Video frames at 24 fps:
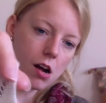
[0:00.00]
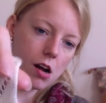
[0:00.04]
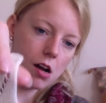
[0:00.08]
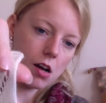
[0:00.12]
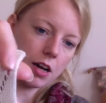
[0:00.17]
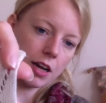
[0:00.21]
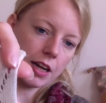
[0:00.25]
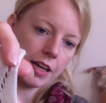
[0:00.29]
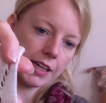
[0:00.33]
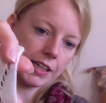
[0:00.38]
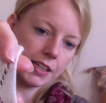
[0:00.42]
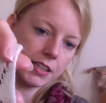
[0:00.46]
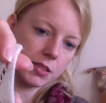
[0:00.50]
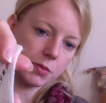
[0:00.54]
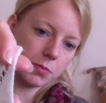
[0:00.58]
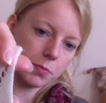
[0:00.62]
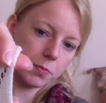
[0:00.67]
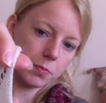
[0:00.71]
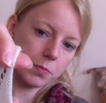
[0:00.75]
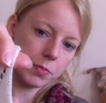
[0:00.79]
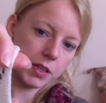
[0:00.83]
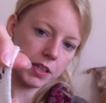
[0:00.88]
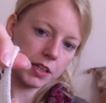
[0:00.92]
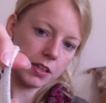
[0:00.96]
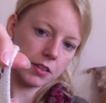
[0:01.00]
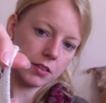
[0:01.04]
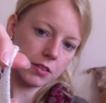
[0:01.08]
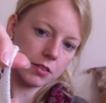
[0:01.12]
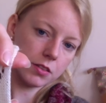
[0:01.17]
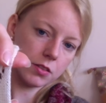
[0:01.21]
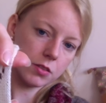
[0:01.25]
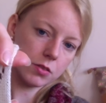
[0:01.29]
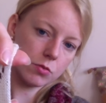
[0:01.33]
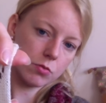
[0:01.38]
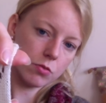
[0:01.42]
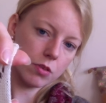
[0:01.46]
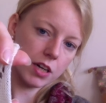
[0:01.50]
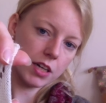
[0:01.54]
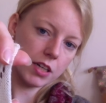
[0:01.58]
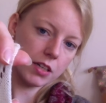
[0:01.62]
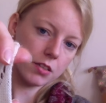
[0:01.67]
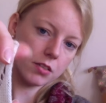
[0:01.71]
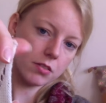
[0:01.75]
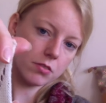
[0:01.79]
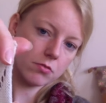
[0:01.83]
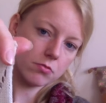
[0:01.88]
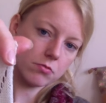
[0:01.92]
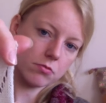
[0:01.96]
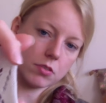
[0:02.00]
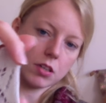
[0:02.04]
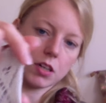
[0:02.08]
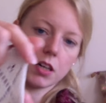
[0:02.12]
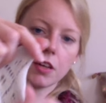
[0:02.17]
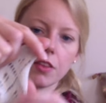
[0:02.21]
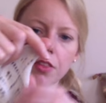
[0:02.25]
lace begins right. I